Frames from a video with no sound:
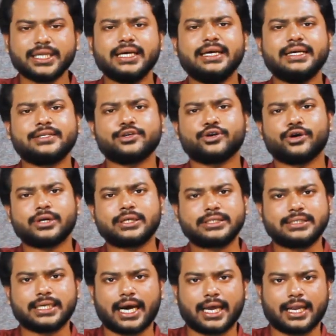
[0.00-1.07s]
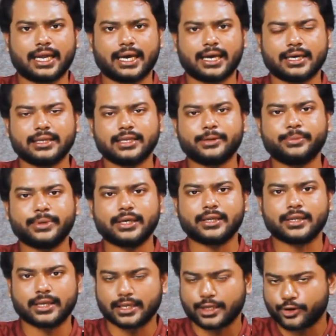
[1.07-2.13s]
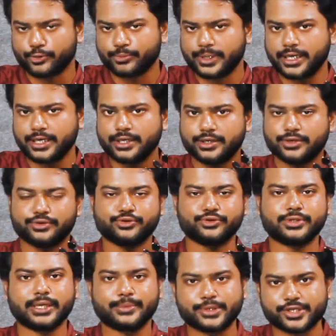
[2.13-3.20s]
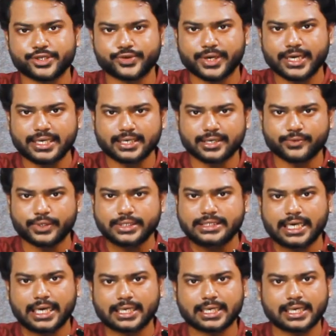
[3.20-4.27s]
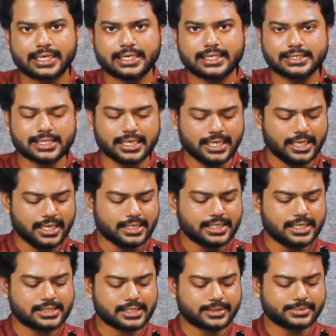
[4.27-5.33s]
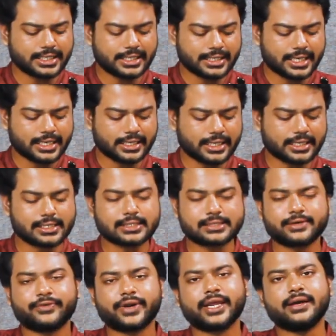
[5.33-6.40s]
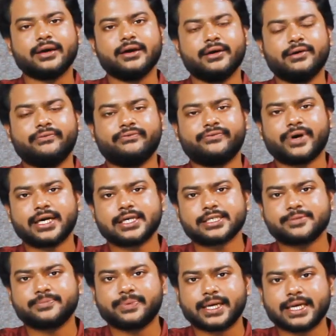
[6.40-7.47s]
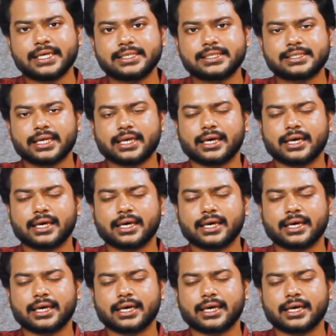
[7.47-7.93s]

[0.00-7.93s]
It's called Jhala. Allow me to demonstrate what Jhala is. It's something like, it's a very fast-paced